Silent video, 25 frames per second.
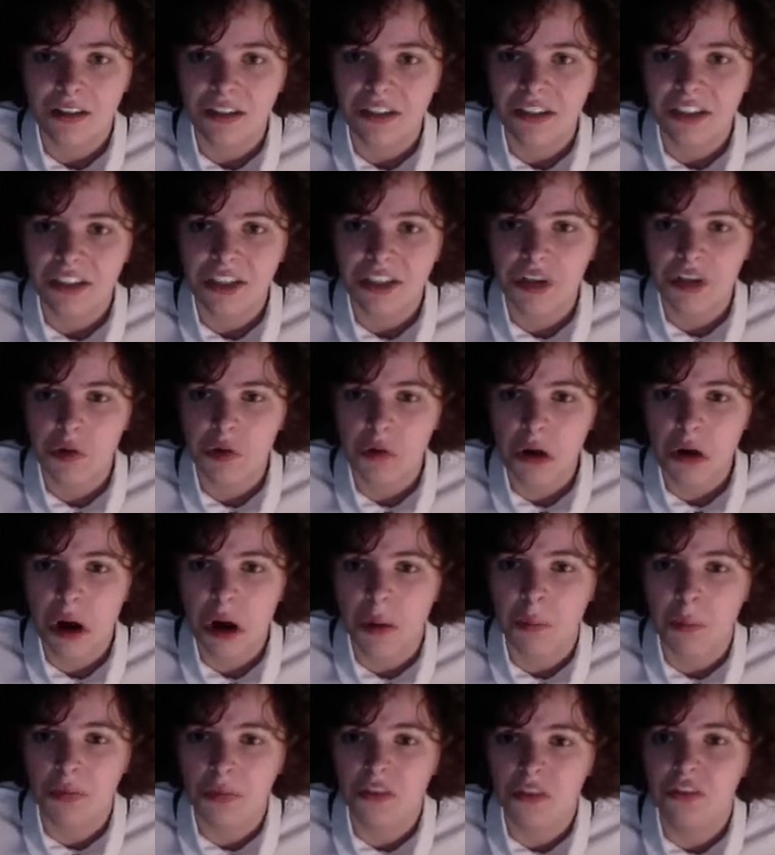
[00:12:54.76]
You
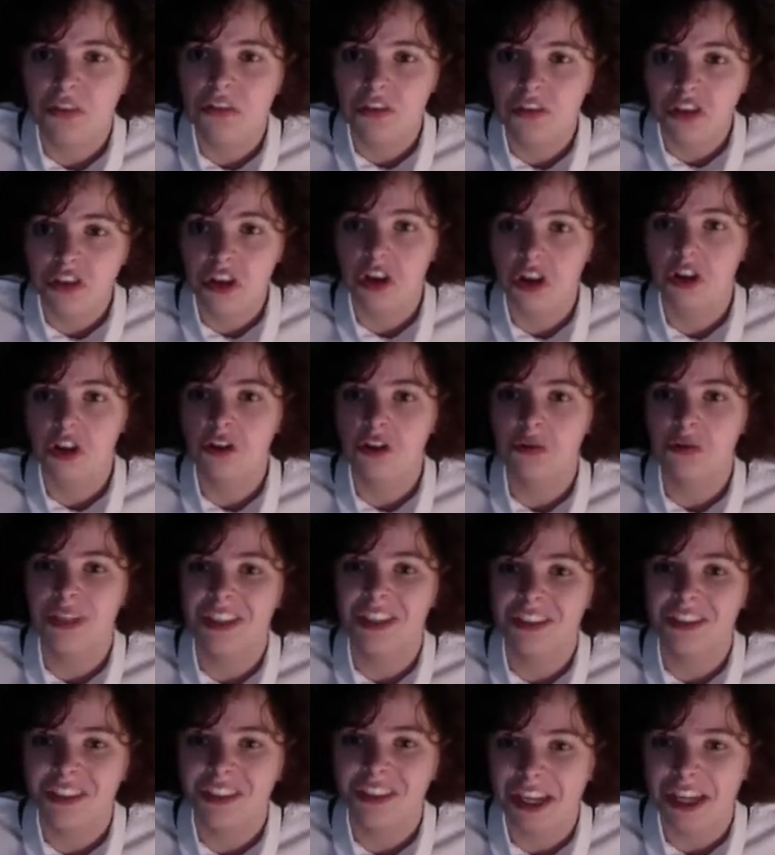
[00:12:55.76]
absurd,
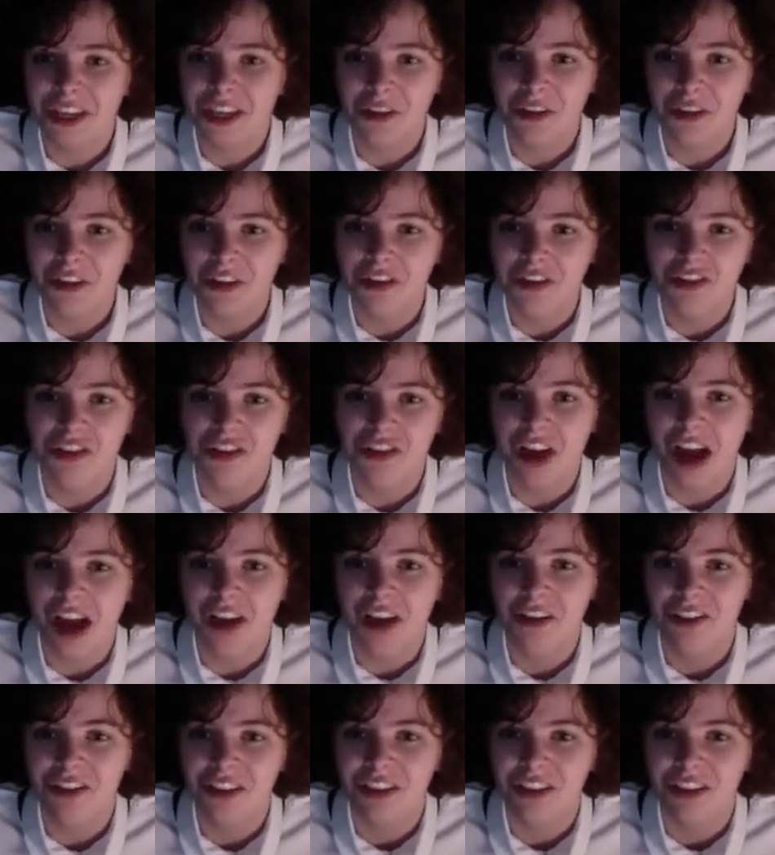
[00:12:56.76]
ridiculous child.